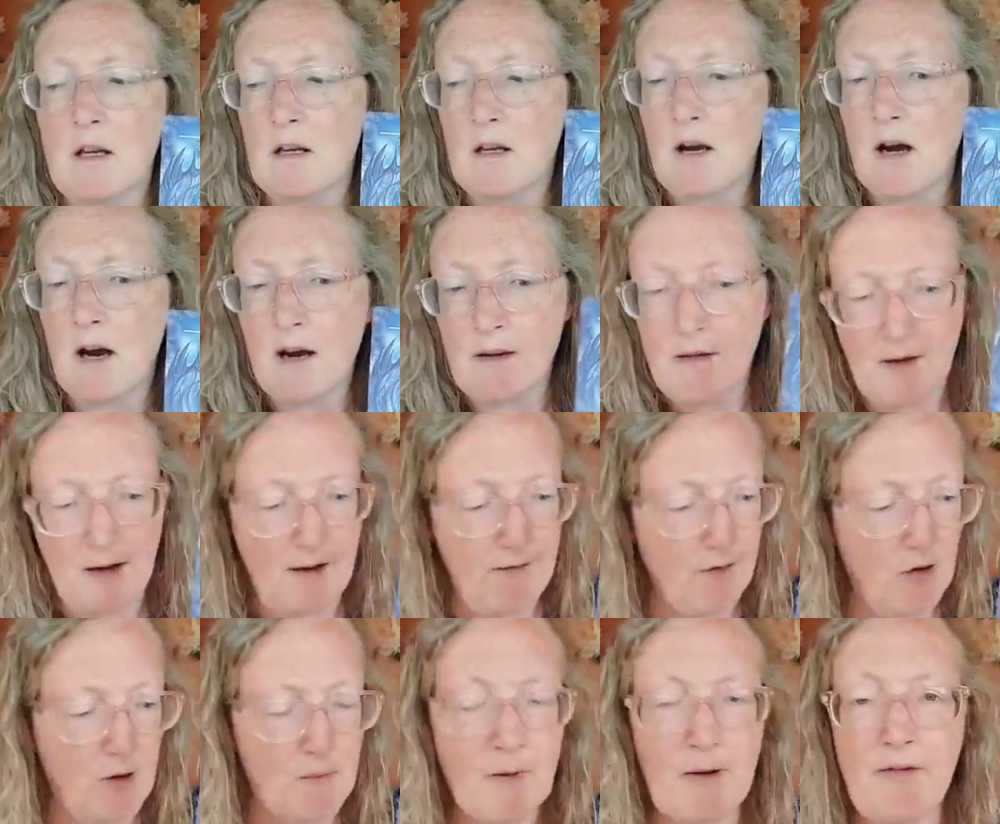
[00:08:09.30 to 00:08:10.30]
I haven't
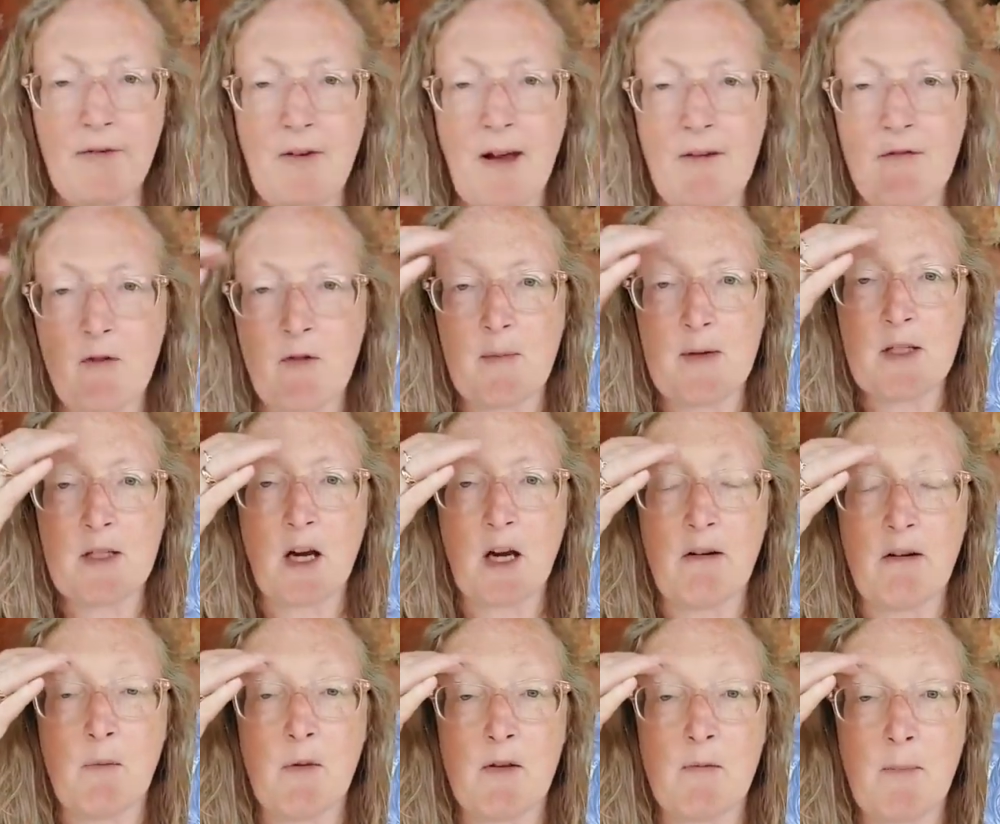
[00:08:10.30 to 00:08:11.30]
got my
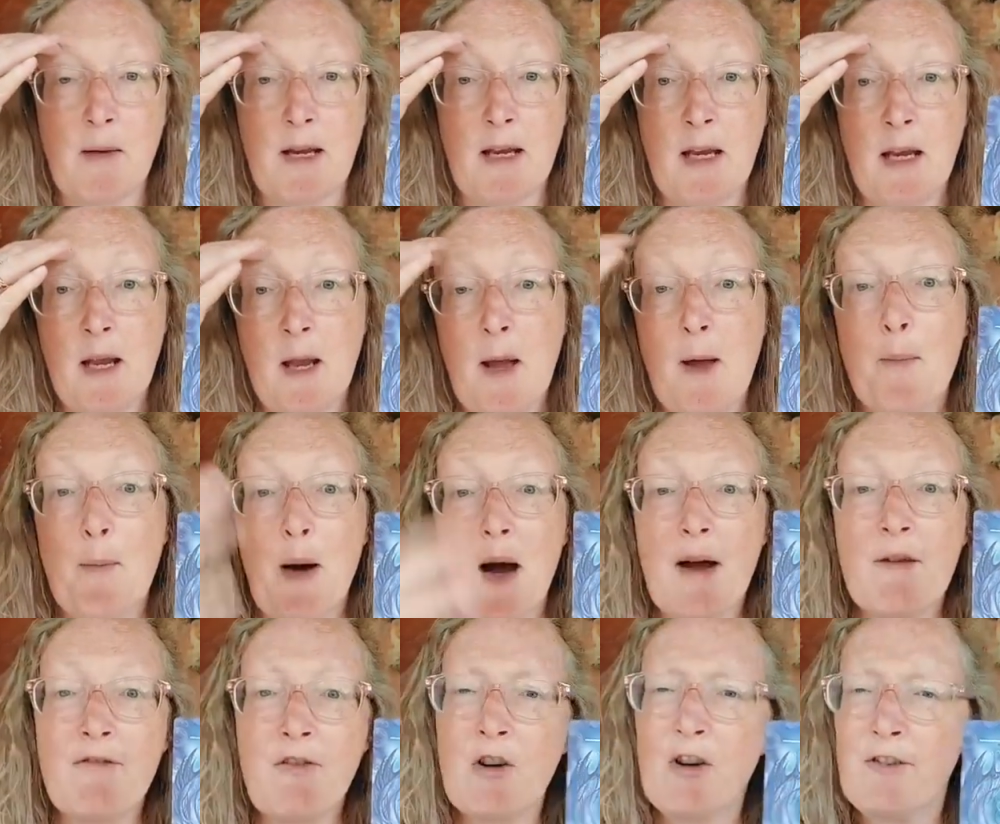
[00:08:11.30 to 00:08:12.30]
diary with me, but
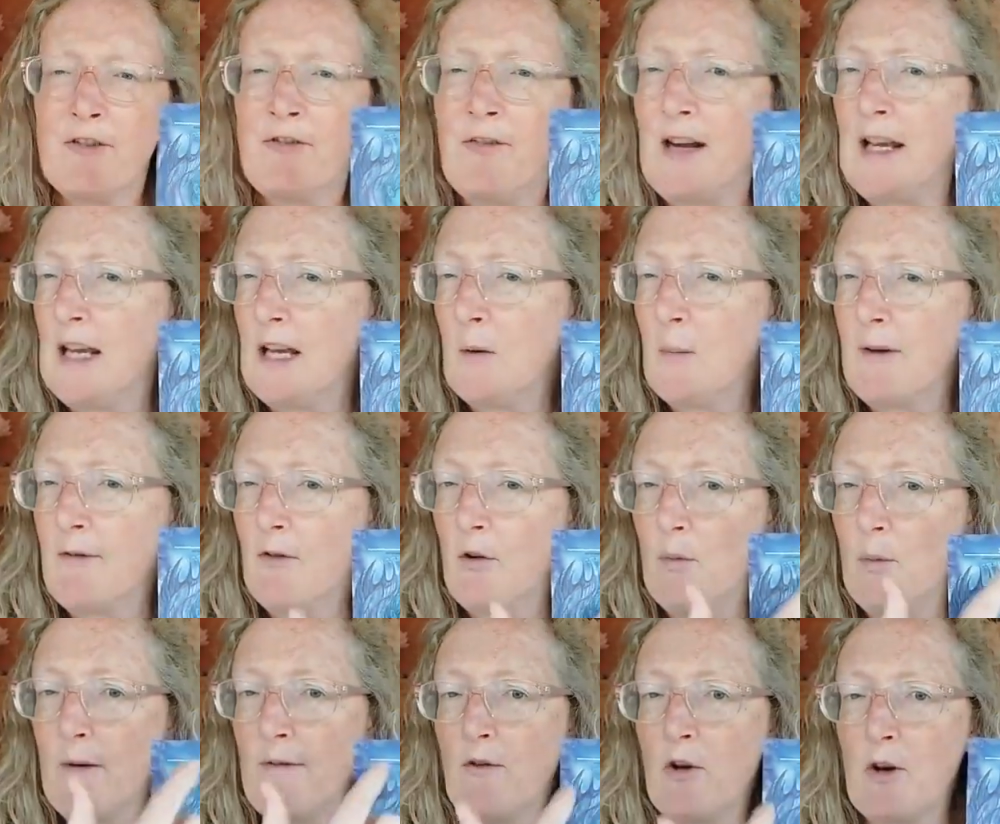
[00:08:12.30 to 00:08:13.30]
I've got a feeling
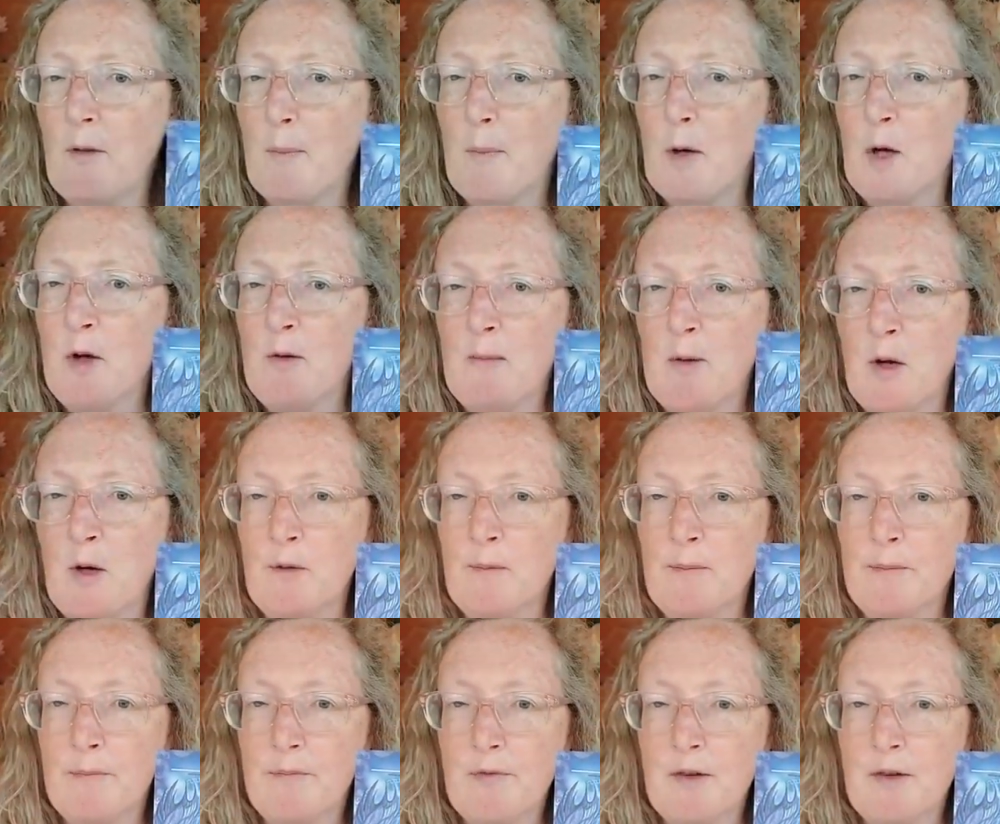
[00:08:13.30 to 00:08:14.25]
we've got a blue moon.